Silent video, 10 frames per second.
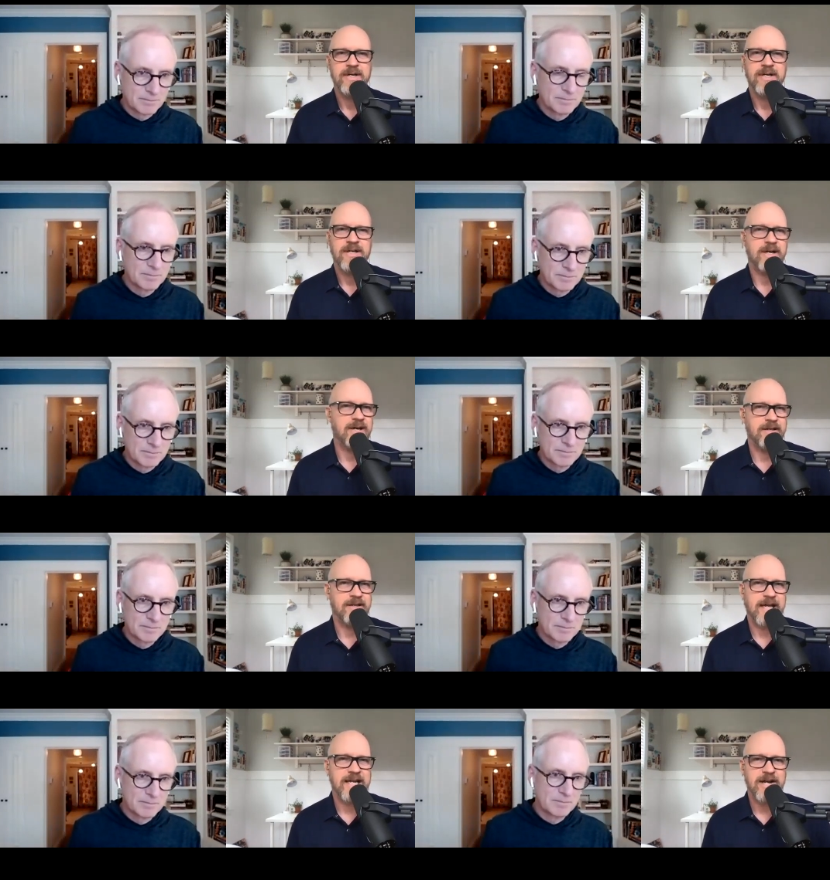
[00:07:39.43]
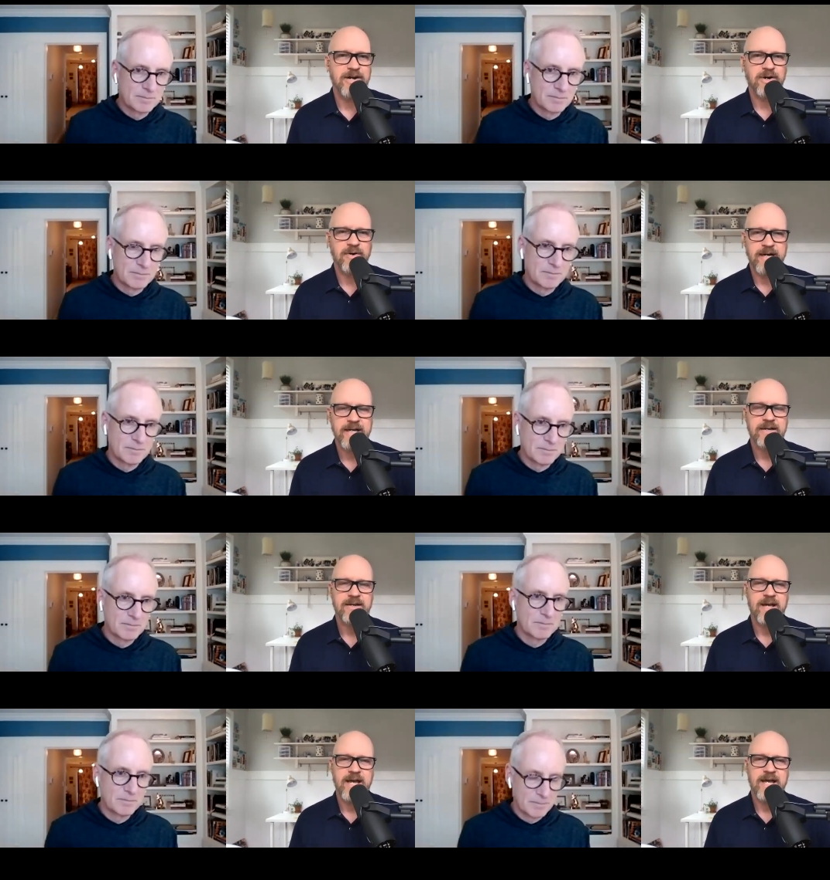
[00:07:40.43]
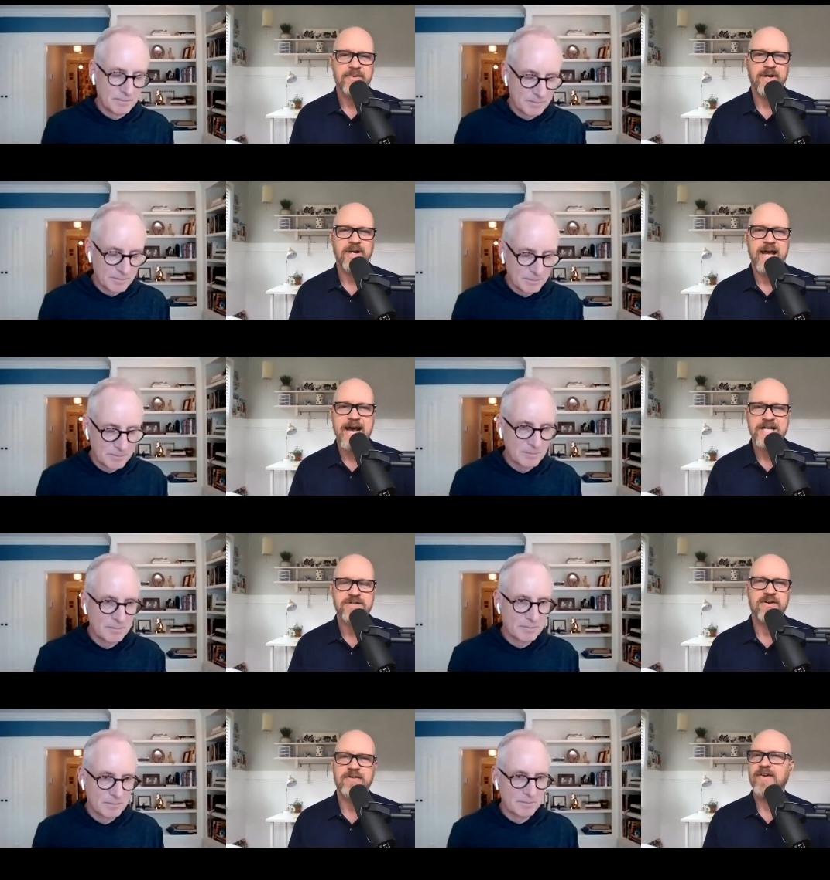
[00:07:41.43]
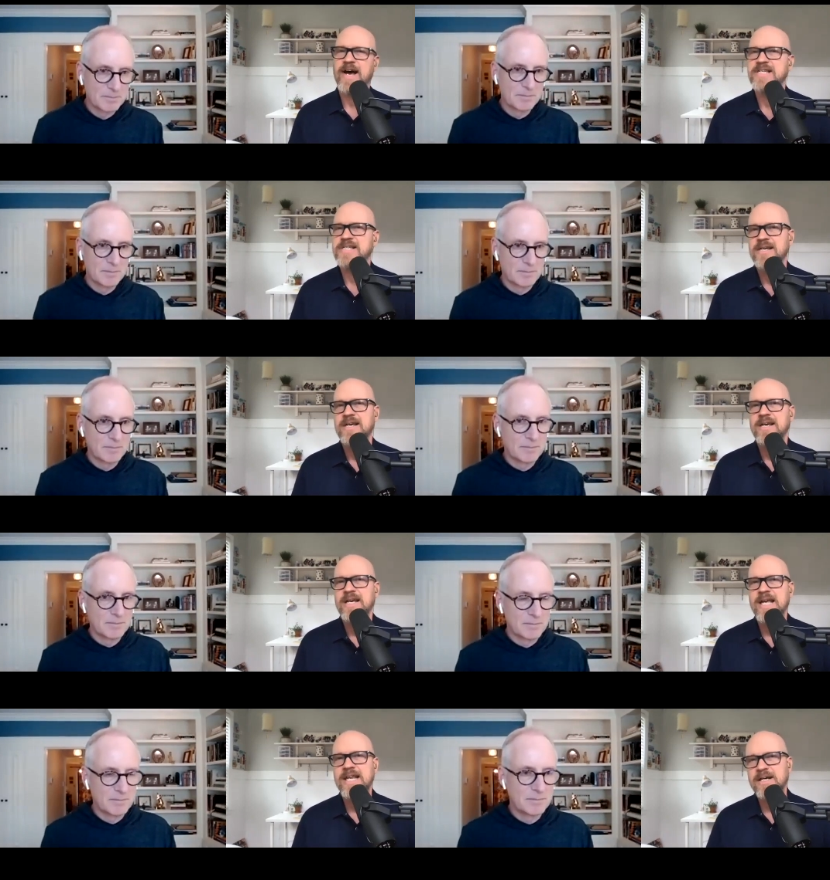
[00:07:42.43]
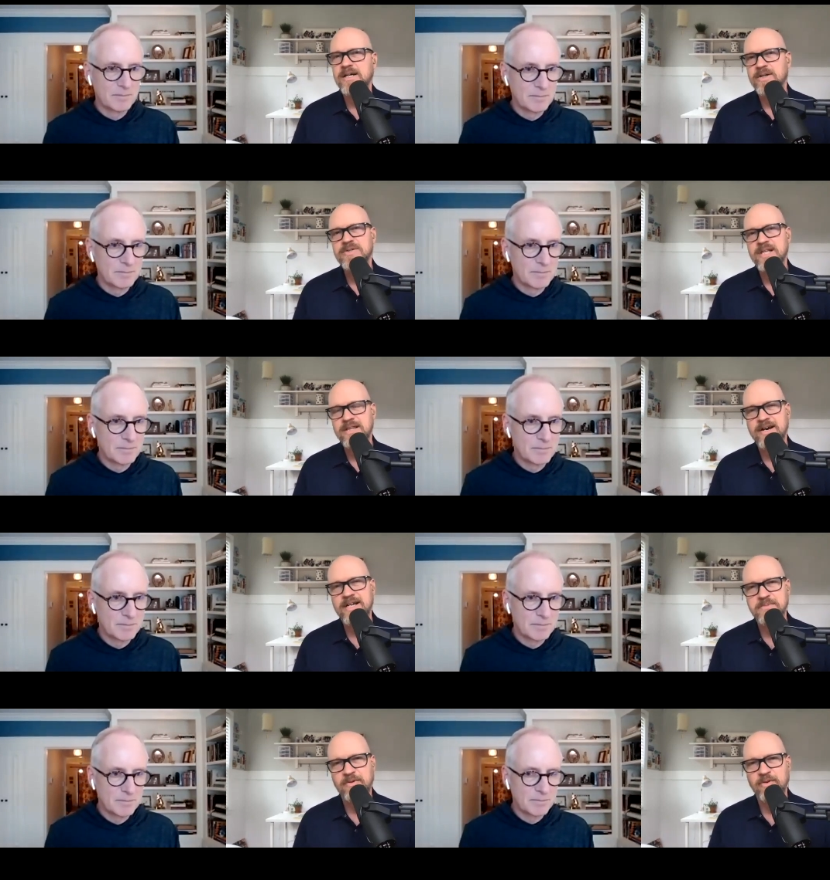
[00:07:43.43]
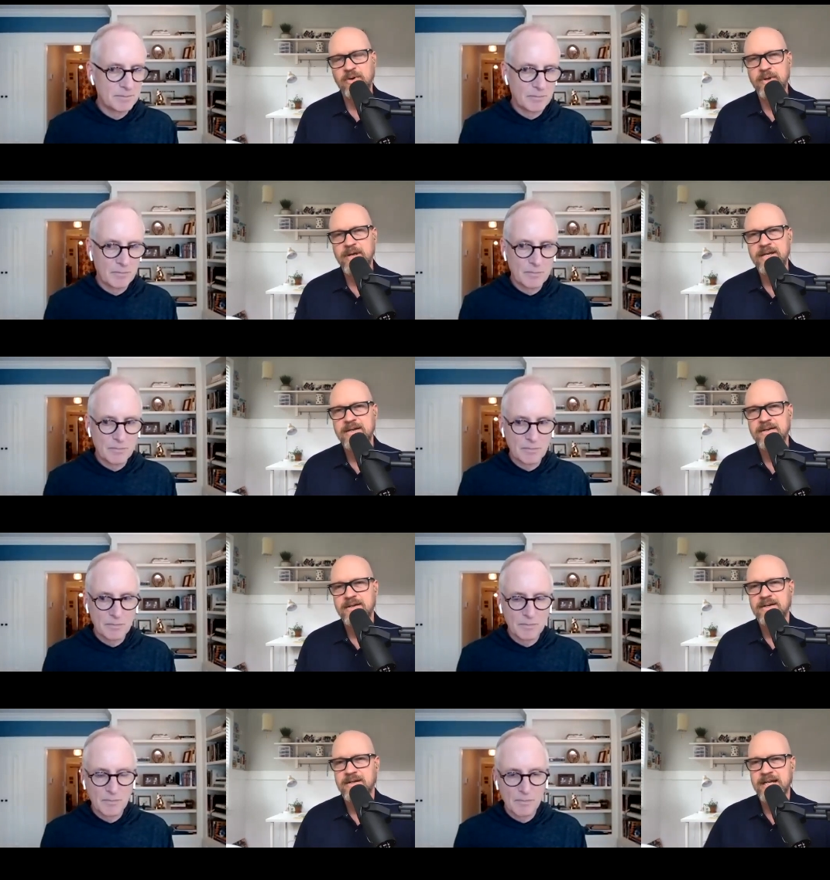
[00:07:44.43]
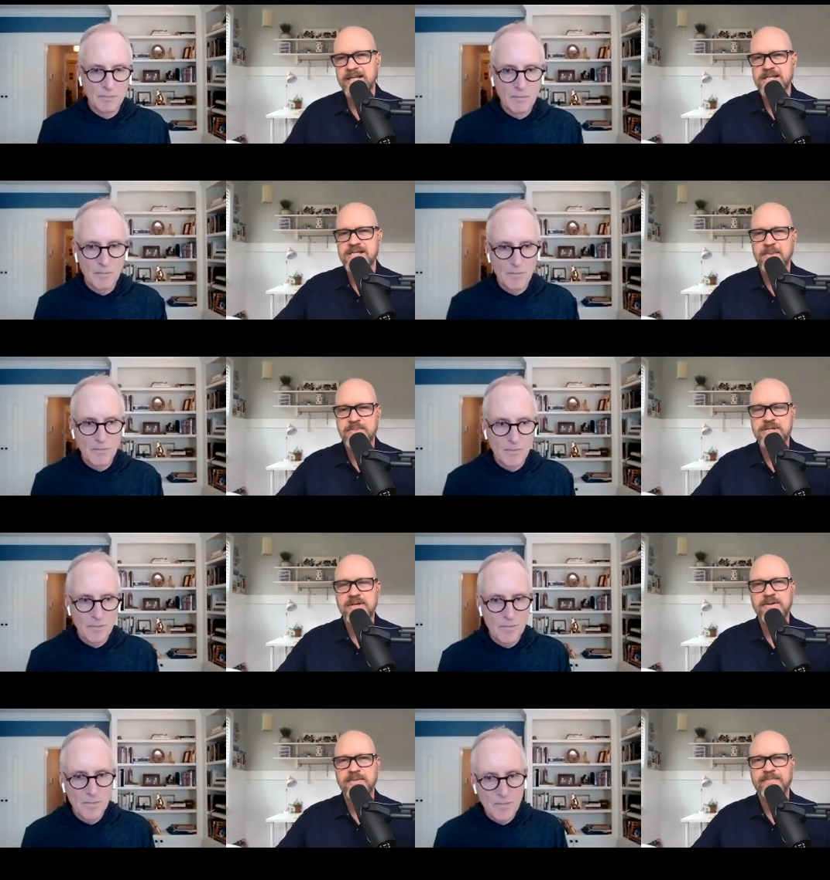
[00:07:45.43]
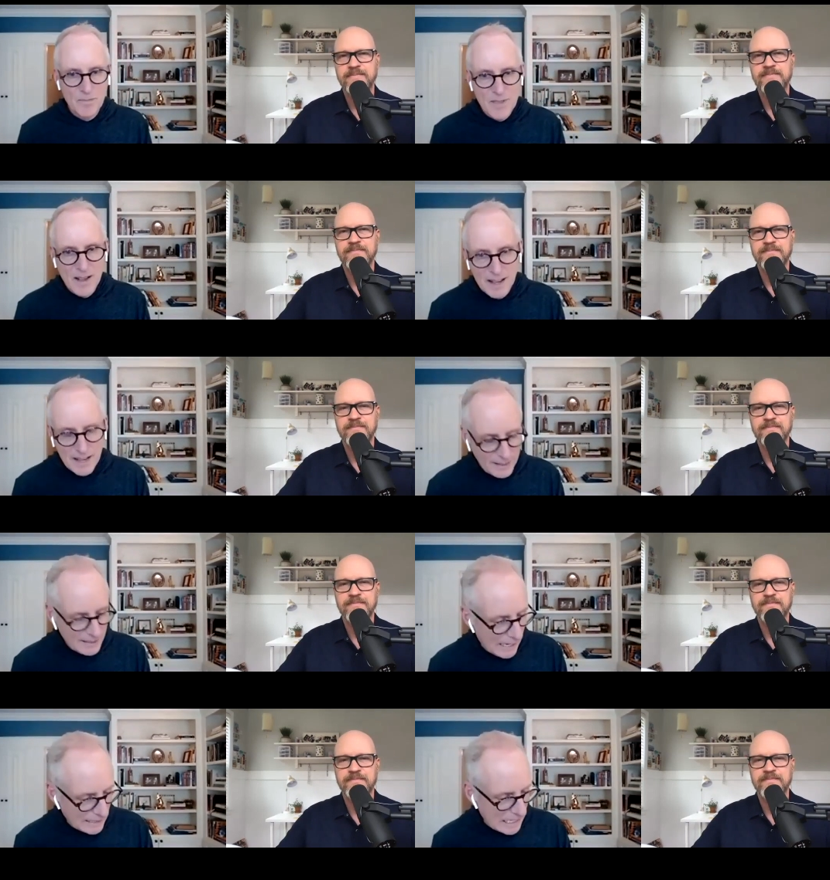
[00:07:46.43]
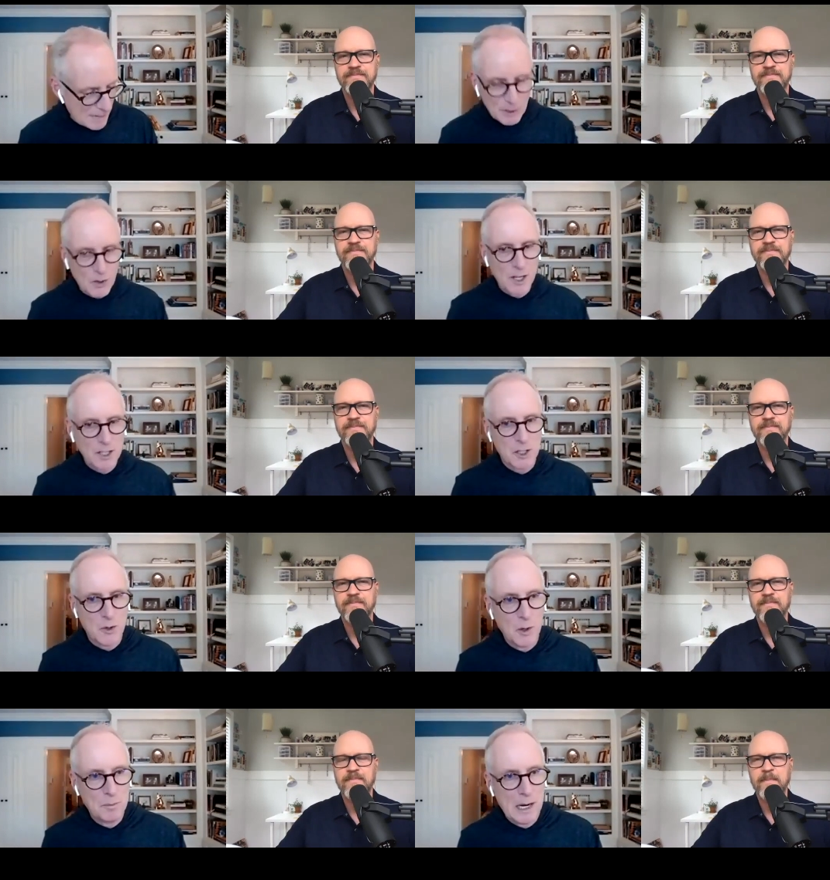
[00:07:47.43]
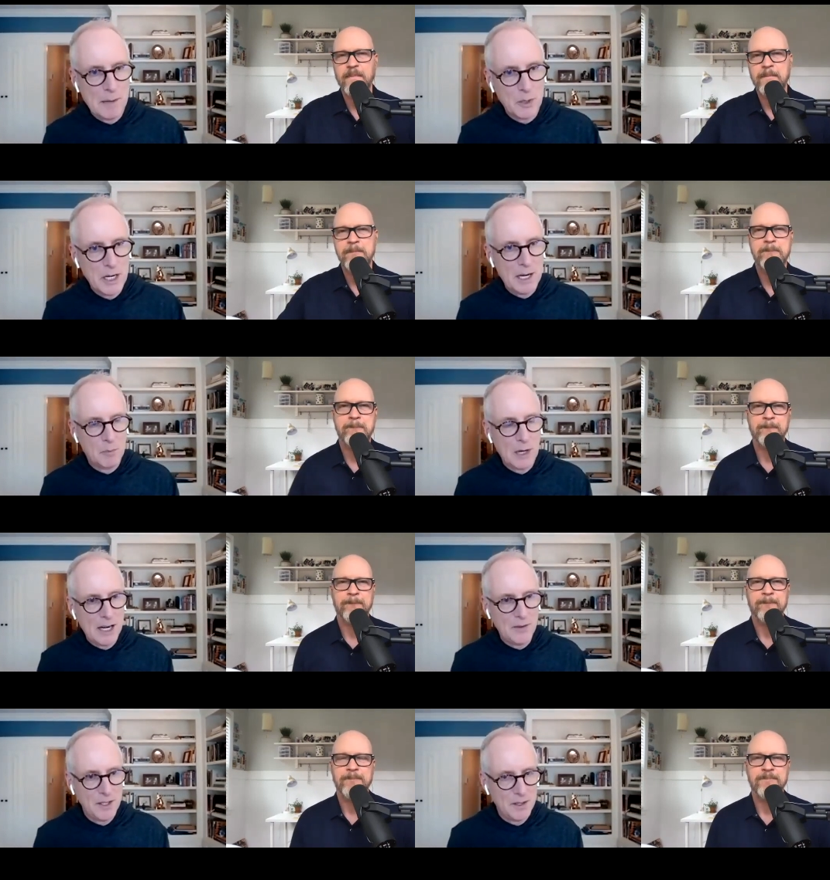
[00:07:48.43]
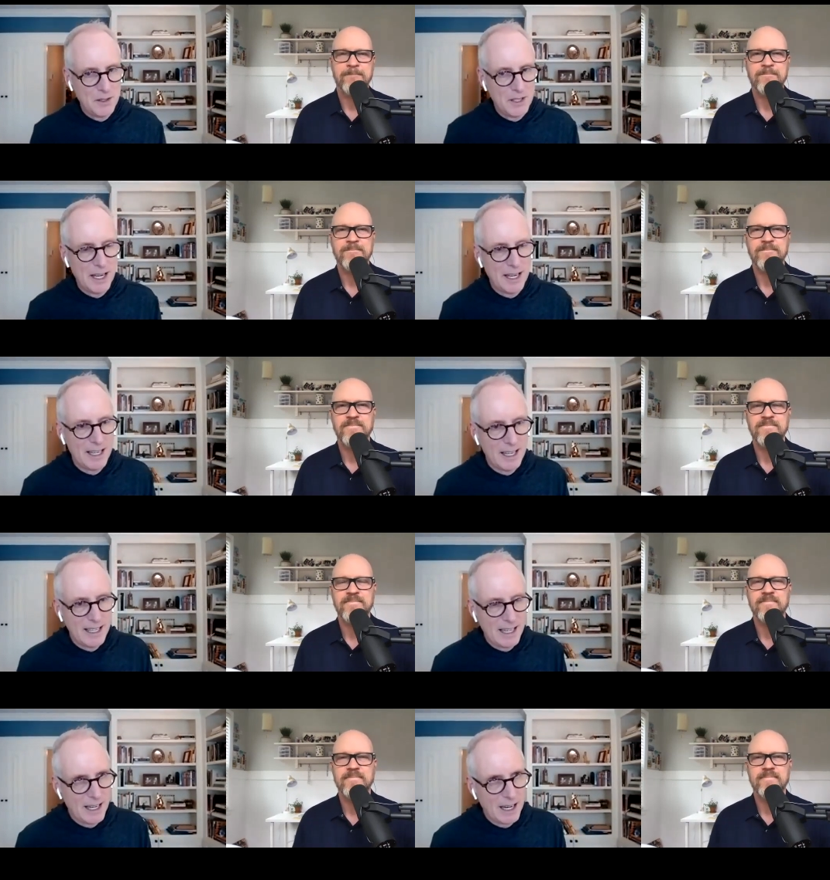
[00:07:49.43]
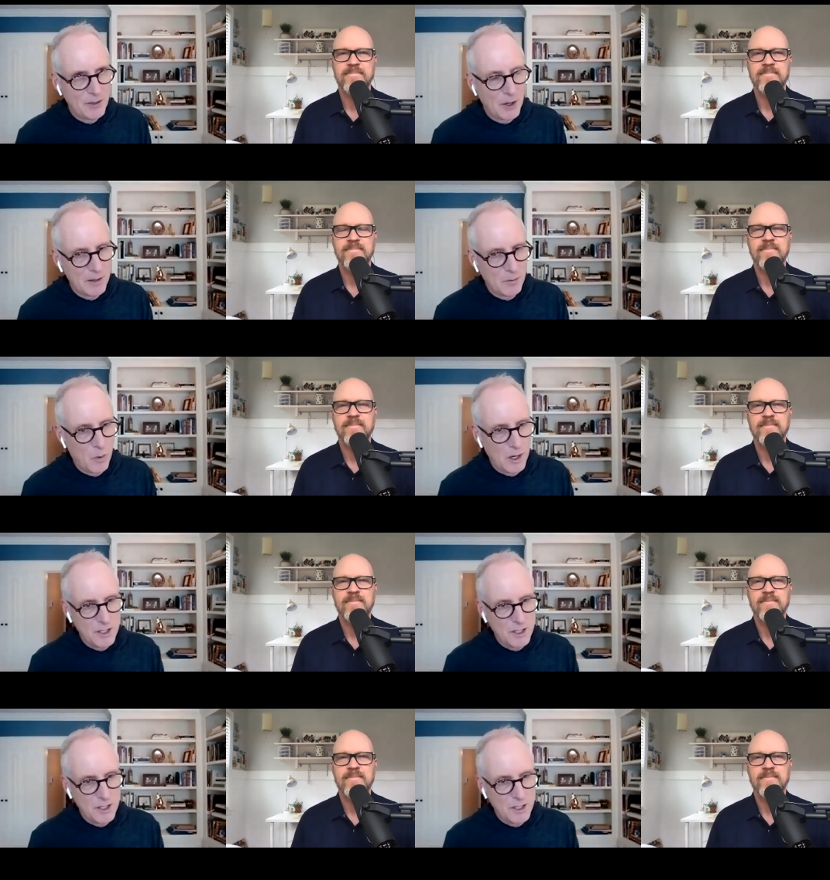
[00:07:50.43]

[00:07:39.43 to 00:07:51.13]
Speaker 1: that inner critic. And we're going to ask for advice. Any closing thoughts before we
Speaker 2: end this episode? Yeah, I came across a quote by Brené Brown the other day, and I thought of ones